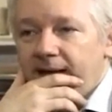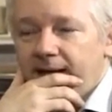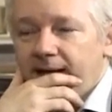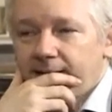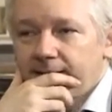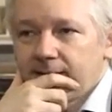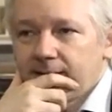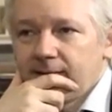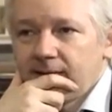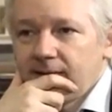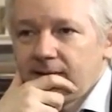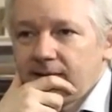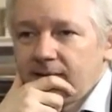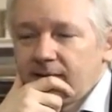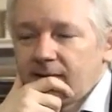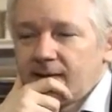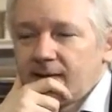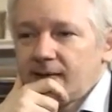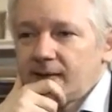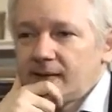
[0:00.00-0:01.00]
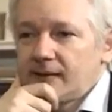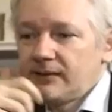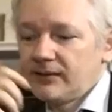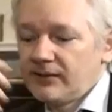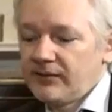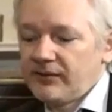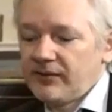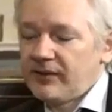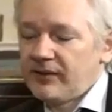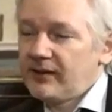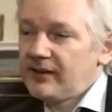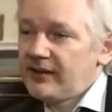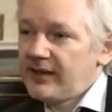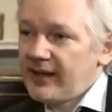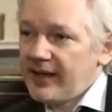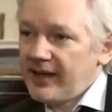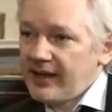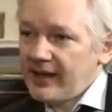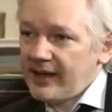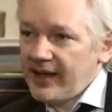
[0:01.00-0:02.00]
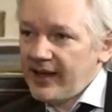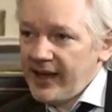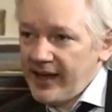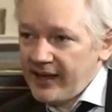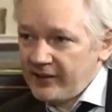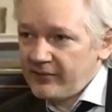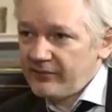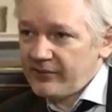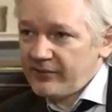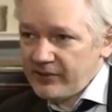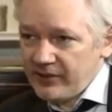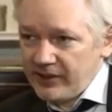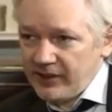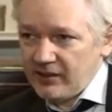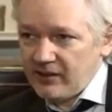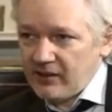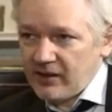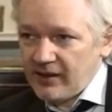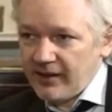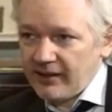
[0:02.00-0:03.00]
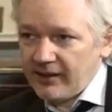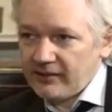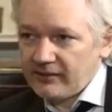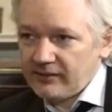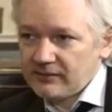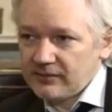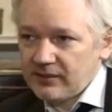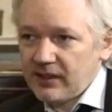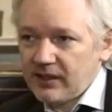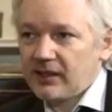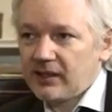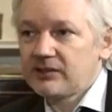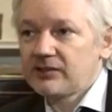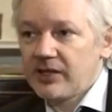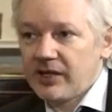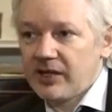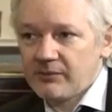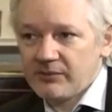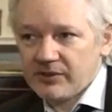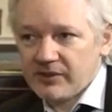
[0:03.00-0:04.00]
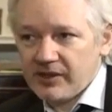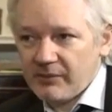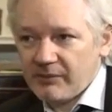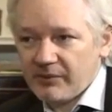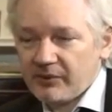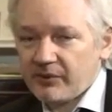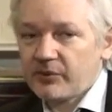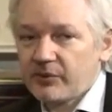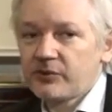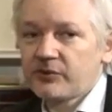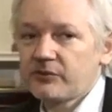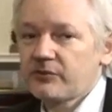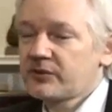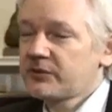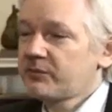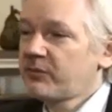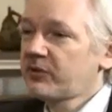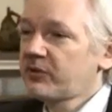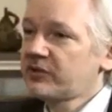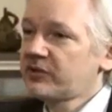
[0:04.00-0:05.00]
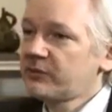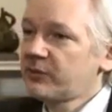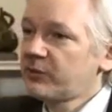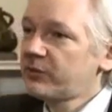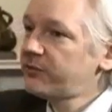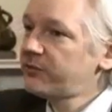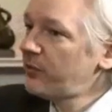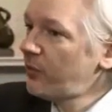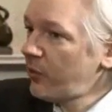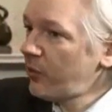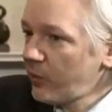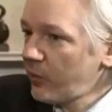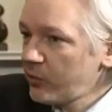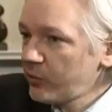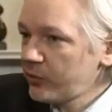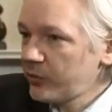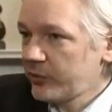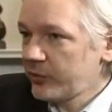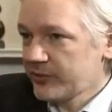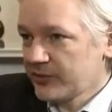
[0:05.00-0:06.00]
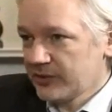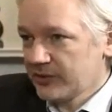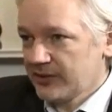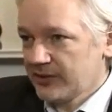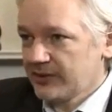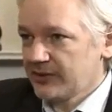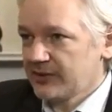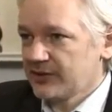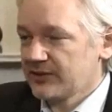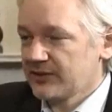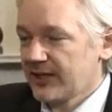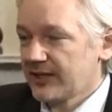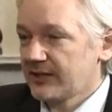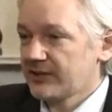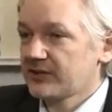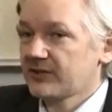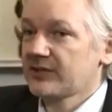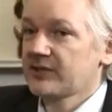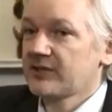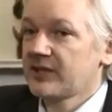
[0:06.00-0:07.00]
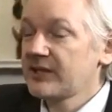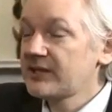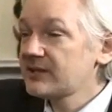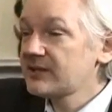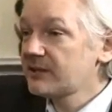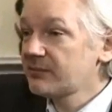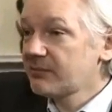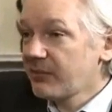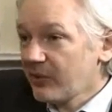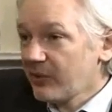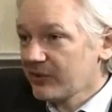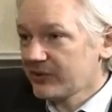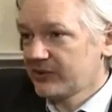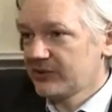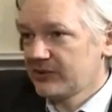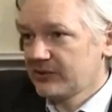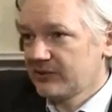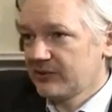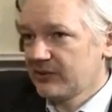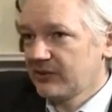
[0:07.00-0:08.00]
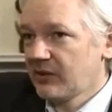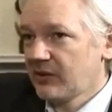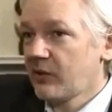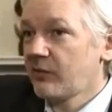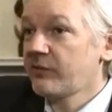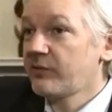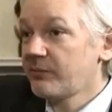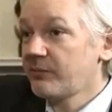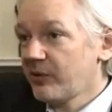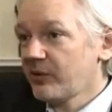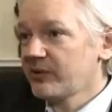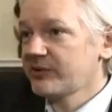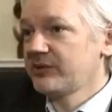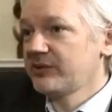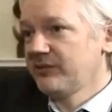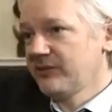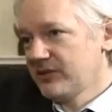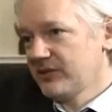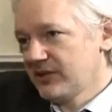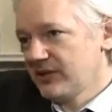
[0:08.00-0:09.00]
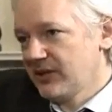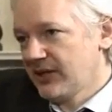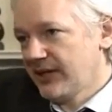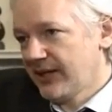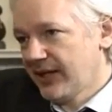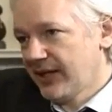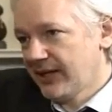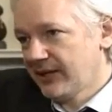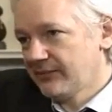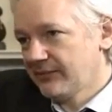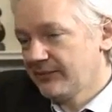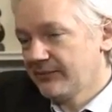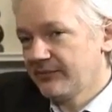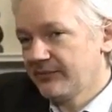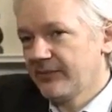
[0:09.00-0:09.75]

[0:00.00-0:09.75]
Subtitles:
Now, the head of the DNI, James Clapper, who's responsible for all US intelligence agencies, he's the boss of the CIA.